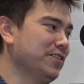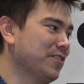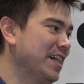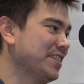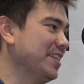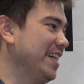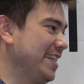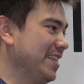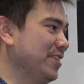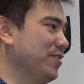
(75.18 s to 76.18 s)
new resin
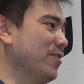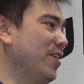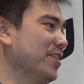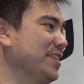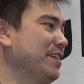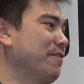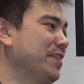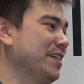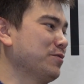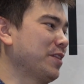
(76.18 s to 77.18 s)
that can do all these different
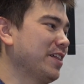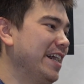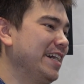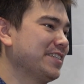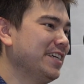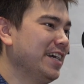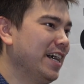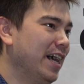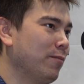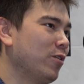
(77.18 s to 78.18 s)
things with glass.
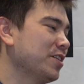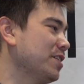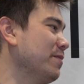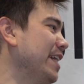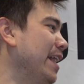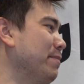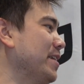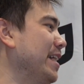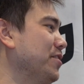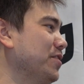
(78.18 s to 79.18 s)
Um, what are some of the
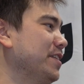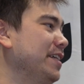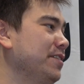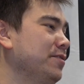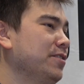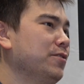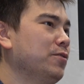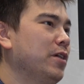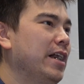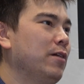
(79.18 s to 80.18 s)
applications that you
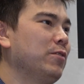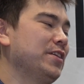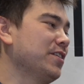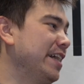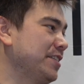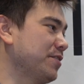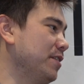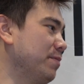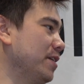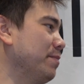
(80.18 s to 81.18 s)
do uh, with your glass
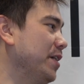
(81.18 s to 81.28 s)
3D printed